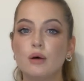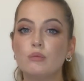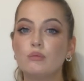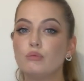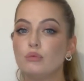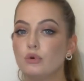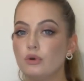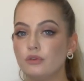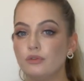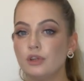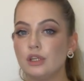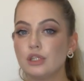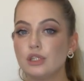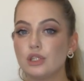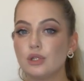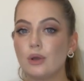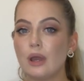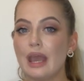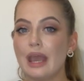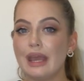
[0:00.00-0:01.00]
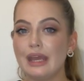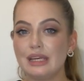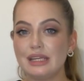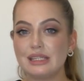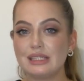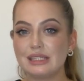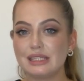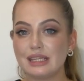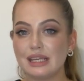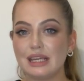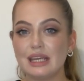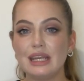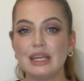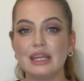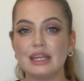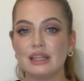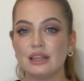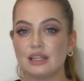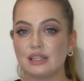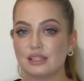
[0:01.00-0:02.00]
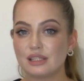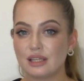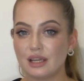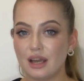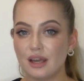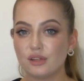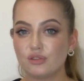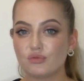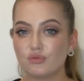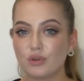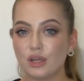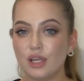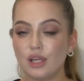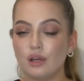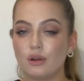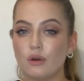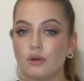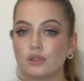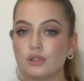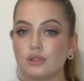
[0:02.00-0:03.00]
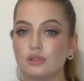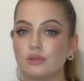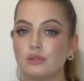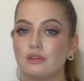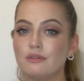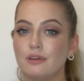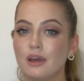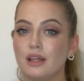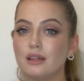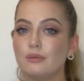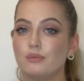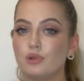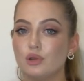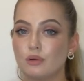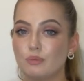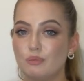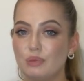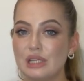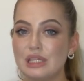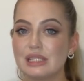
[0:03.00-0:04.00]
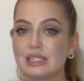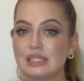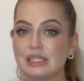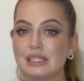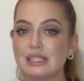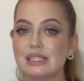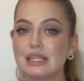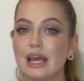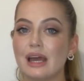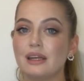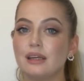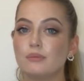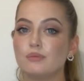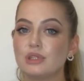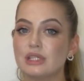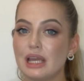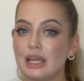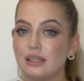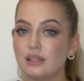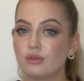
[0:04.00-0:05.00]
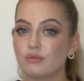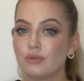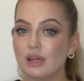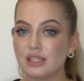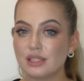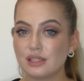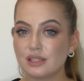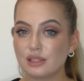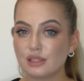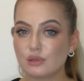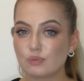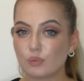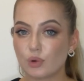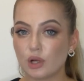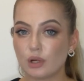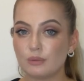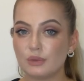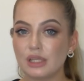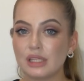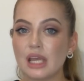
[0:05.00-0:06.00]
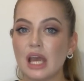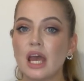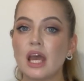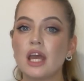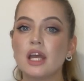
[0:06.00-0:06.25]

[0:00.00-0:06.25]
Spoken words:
Moving to any city in this country in order to develop your business and obtain a residence permit